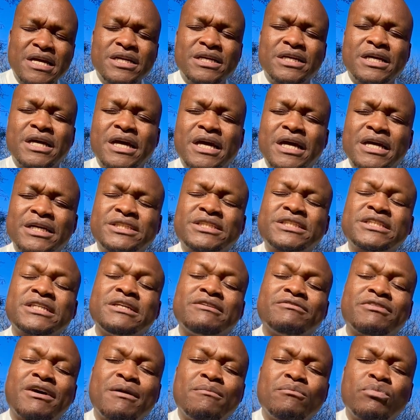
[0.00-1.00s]

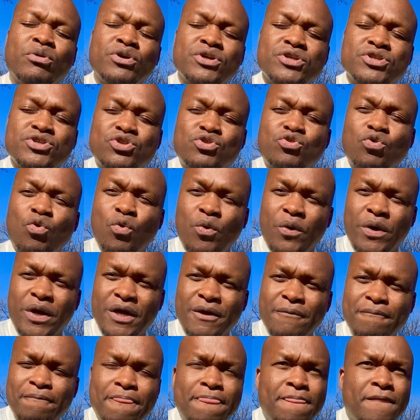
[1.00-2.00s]
Shivambu is
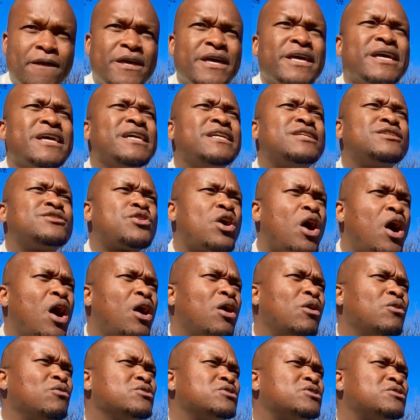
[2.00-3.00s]
doing. He
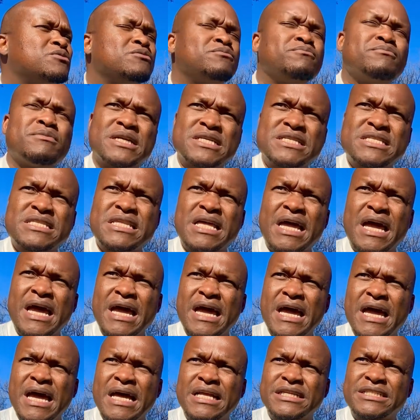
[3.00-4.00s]
told
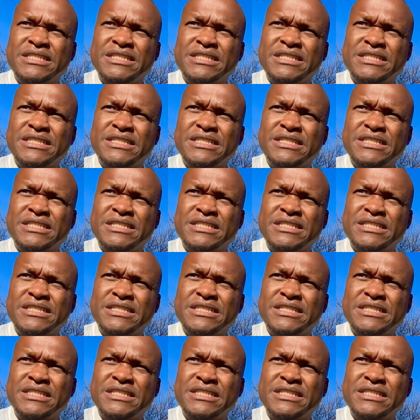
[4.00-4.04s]
Mr.